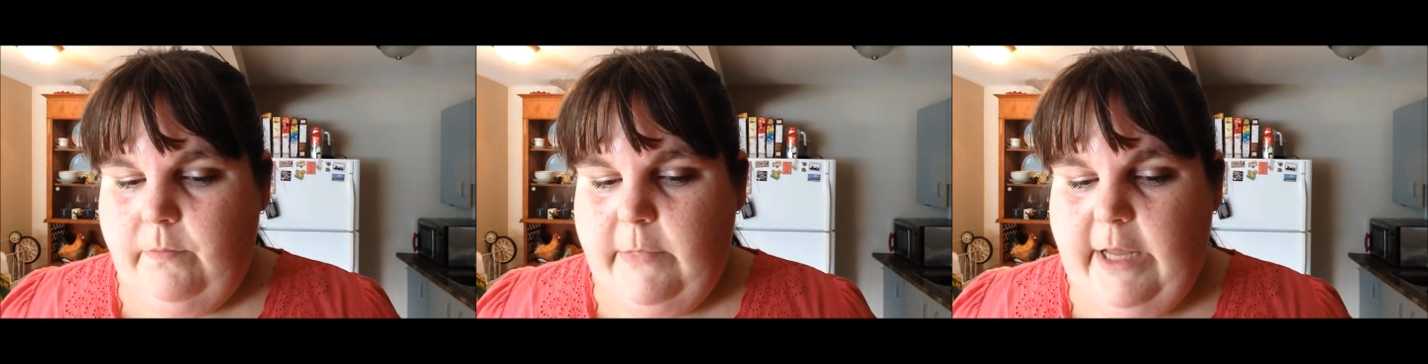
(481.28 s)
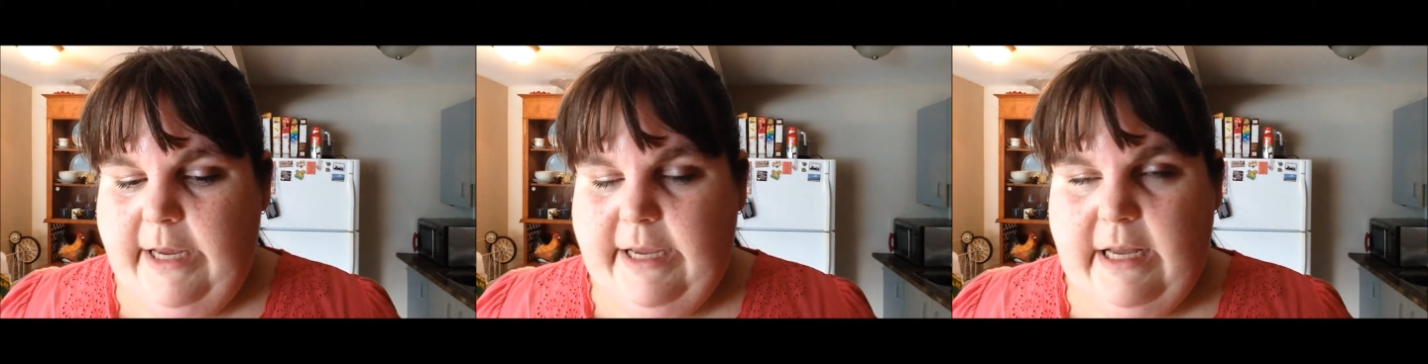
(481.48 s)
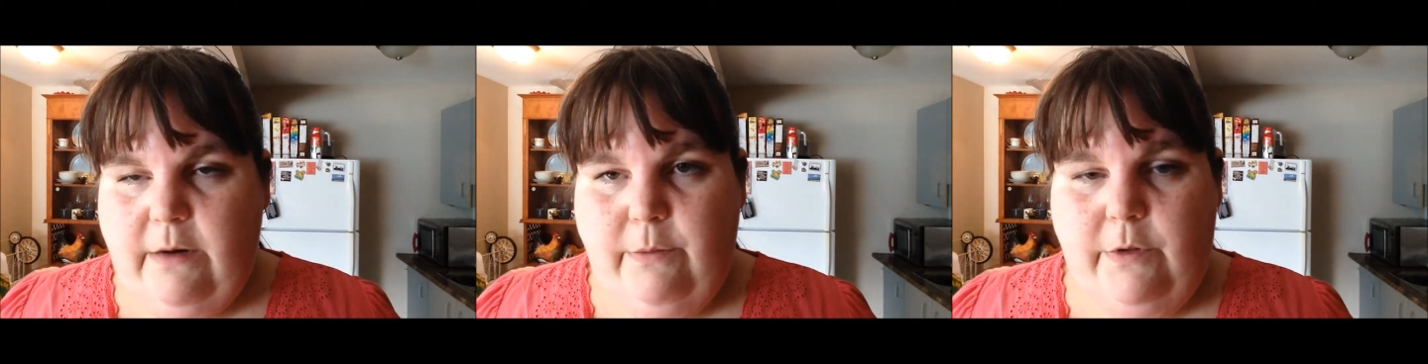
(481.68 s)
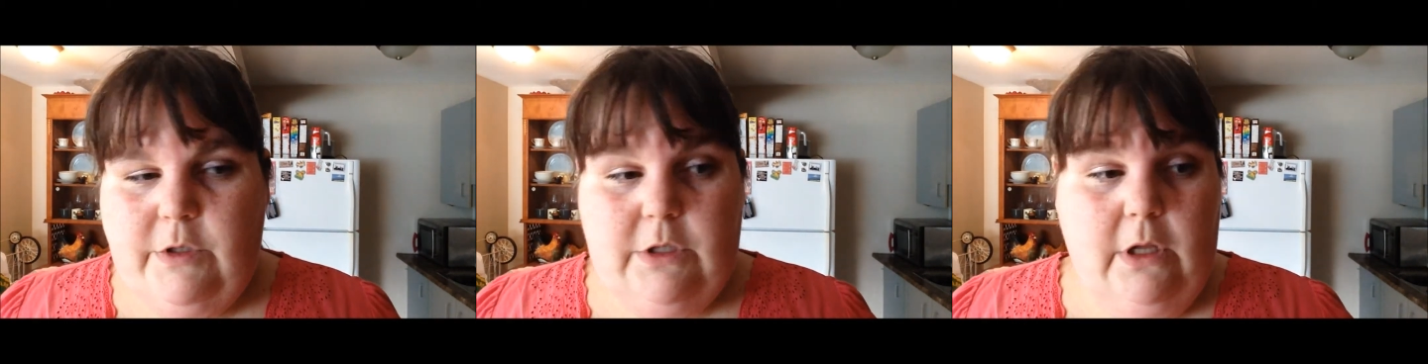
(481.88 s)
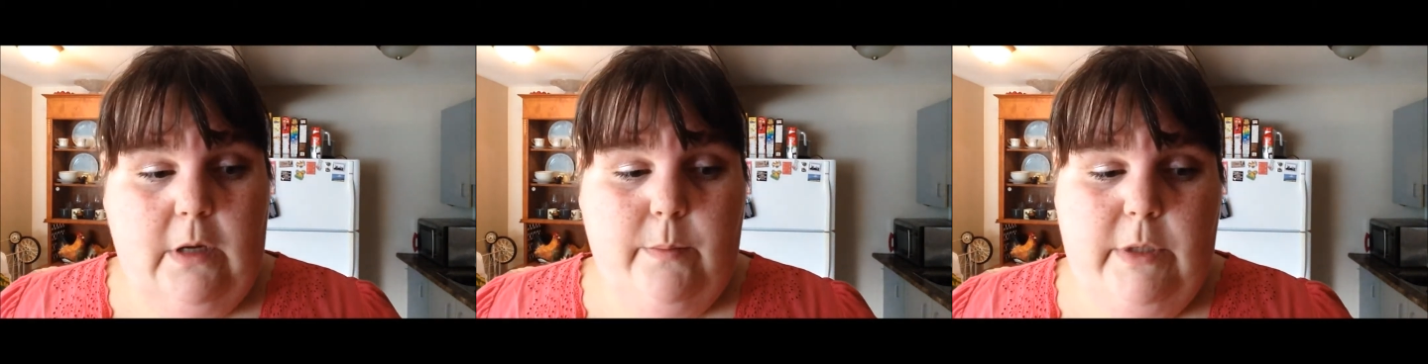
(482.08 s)
I get it when there's
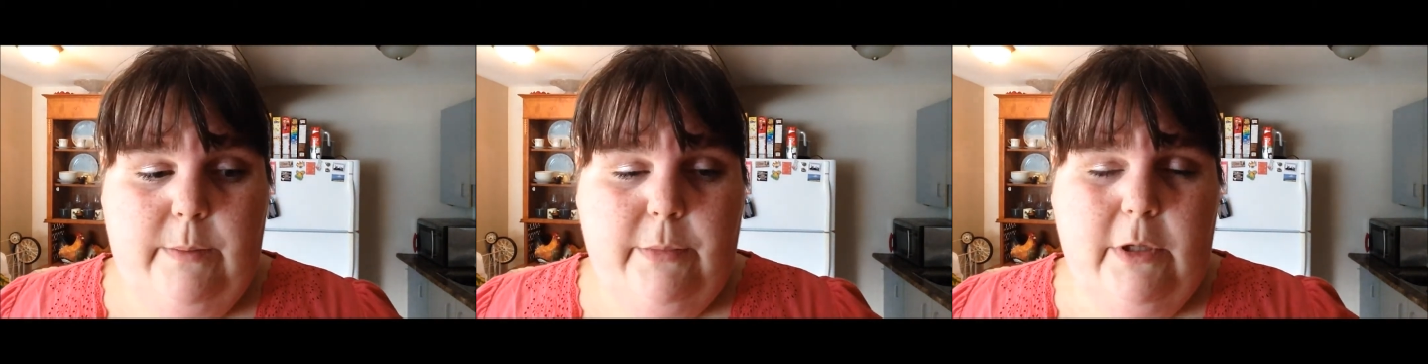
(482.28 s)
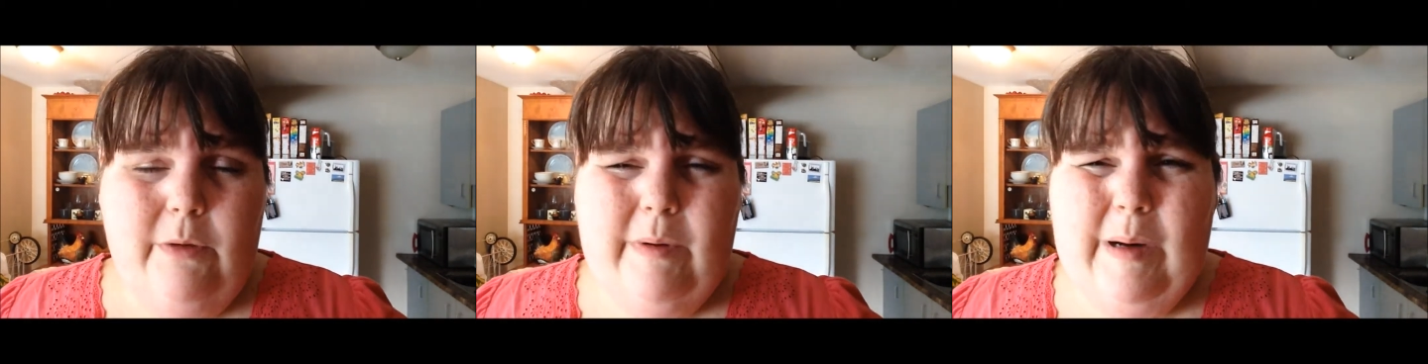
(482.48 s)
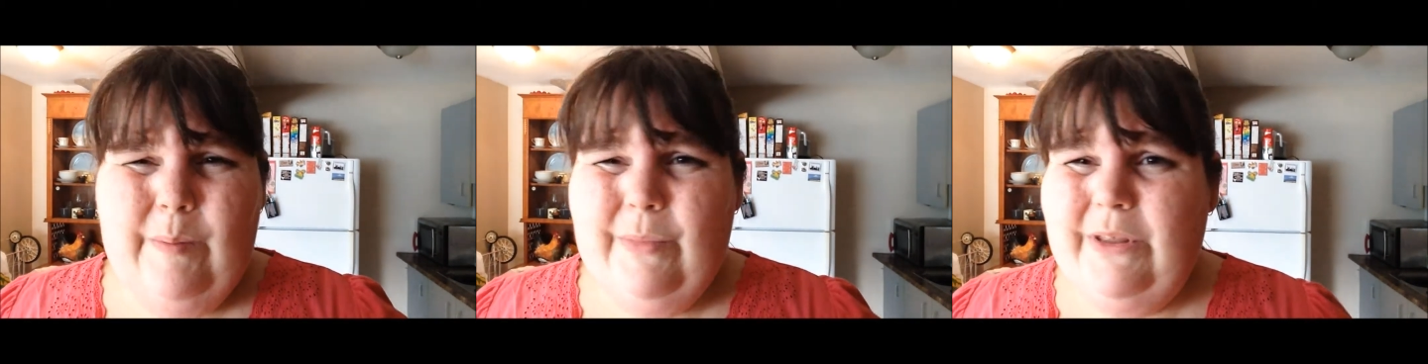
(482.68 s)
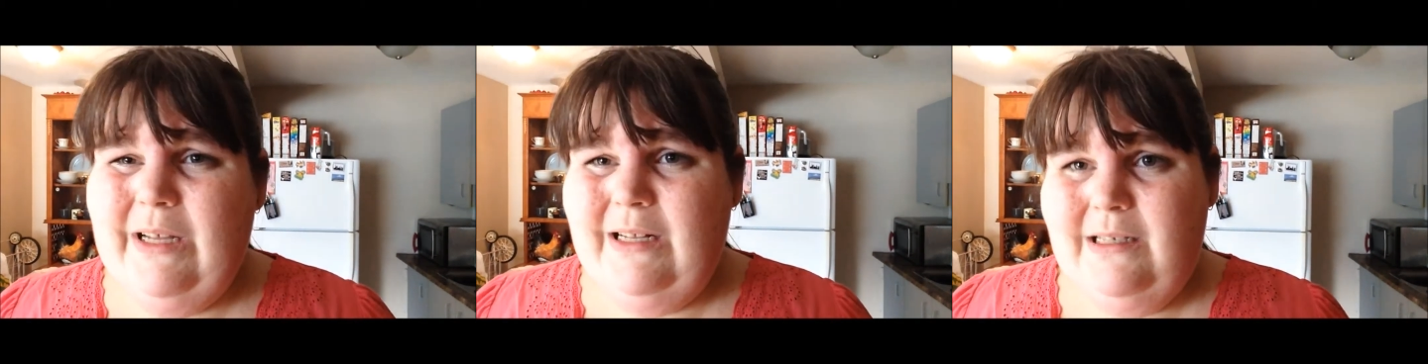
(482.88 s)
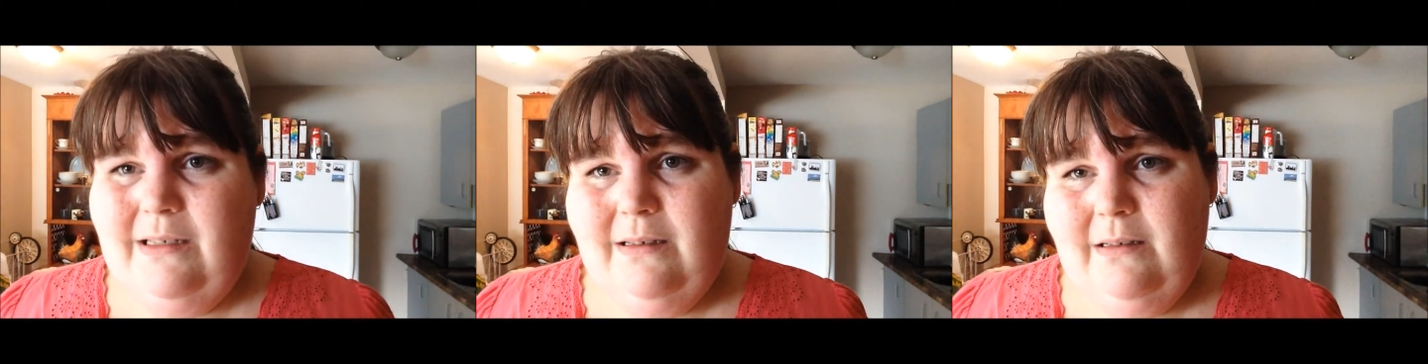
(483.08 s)
a lot of people around, but
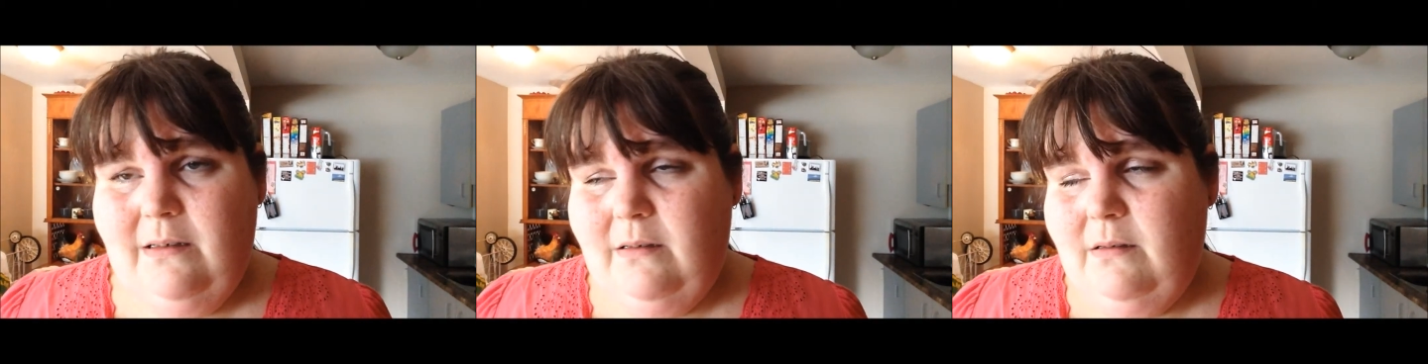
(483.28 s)
that's